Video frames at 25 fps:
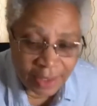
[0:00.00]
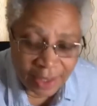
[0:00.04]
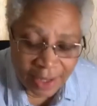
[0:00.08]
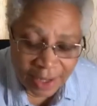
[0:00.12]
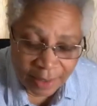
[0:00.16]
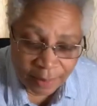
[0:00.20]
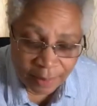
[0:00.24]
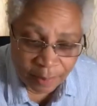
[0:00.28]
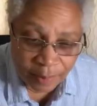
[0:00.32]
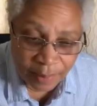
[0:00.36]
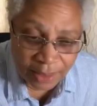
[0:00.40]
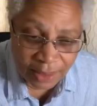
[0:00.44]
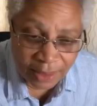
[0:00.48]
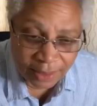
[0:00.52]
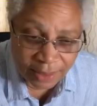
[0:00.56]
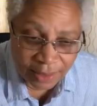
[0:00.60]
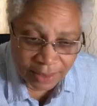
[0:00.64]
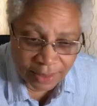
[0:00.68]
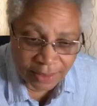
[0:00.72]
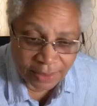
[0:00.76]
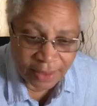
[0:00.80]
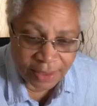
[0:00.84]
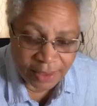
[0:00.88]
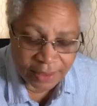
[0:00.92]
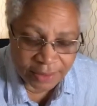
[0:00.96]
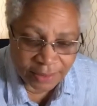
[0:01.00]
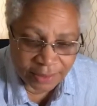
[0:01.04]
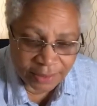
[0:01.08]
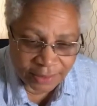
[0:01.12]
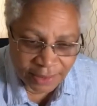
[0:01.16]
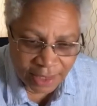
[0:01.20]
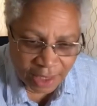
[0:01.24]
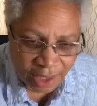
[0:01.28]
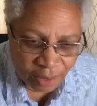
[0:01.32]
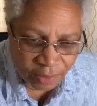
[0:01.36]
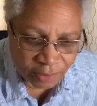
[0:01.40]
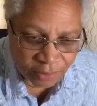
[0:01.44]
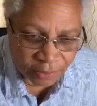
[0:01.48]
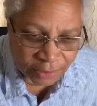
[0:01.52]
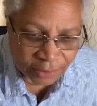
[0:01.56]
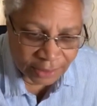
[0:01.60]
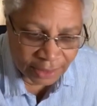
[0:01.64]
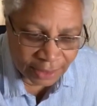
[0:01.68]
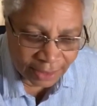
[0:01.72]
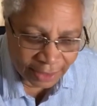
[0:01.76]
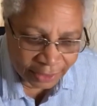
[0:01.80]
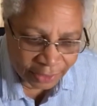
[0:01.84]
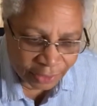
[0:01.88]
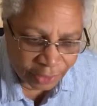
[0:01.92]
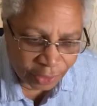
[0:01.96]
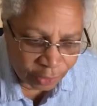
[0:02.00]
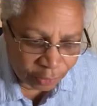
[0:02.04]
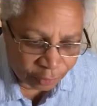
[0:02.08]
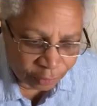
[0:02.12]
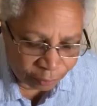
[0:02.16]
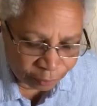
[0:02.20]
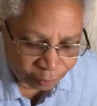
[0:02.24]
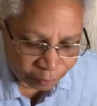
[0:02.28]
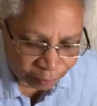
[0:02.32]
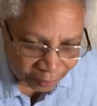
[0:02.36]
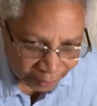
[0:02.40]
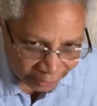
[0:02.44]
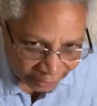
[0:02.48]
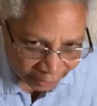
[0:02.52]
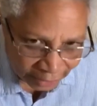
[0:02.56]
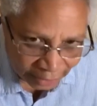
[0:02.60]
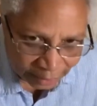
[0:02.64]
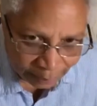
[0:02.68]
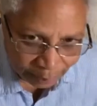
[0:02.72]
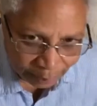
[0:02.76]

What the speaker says: I mean, it sounds like you've really